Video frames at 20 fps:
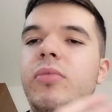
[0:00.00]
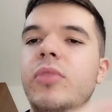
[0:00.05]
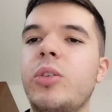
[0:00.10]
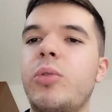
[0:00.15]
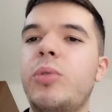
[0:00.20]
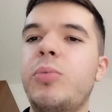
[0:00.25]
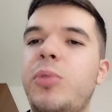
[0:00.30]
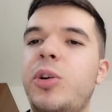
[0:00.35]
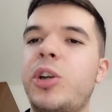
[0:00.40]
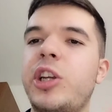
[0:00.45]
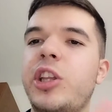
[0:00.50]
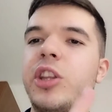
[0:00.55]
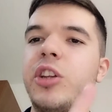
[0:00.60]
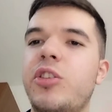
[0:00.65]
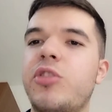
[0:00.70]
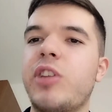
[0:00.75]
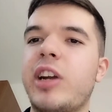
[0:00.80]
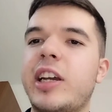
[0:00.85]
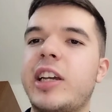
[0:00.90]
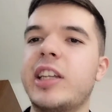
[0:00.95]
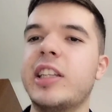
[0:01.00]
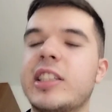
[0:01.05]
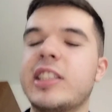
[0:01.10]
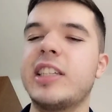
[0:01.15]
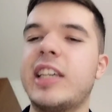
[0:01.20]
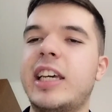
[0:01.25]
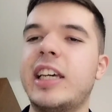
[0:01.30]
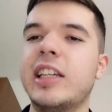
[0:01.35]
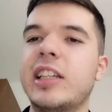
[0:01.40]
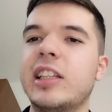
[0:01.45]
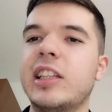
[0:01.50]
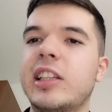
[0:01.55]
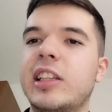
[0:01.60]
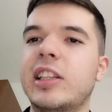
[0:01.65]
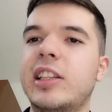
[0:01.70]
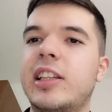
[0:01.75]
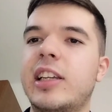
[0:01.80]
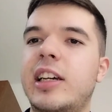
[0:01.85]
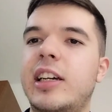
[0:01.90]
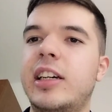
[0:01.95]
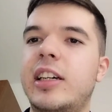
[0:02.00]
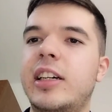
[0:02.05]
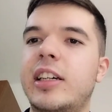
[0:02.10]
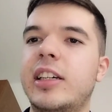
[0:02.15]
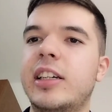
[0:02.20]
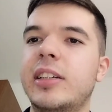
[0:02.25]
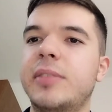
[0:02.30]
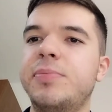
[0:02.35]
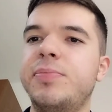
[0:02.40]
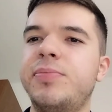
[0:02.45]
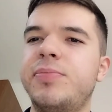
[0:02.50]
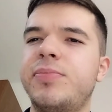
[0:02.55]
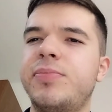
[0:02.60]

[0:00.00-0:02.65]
when one of the dragons killed a